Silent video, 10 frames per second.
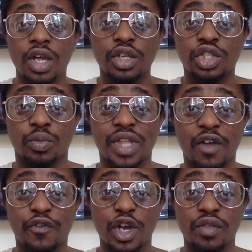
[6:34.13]
So without
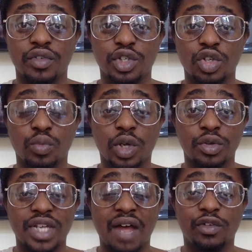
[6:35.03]
further ado, we're going
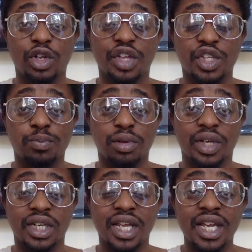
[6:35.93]
to have a look at this
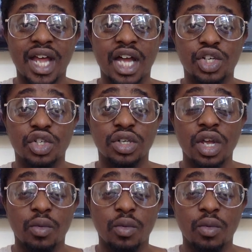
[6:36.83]
plugin in action